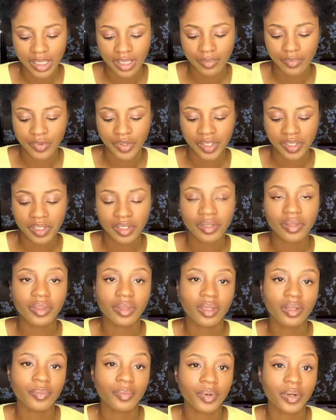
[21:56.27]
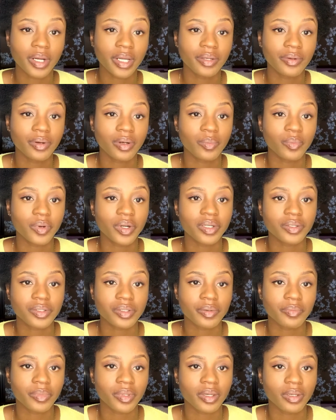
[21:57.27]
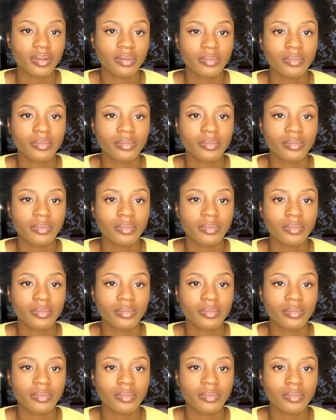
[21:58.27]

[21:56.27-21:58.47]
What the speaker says: I'm wearing anything, but I know I'm wearing something.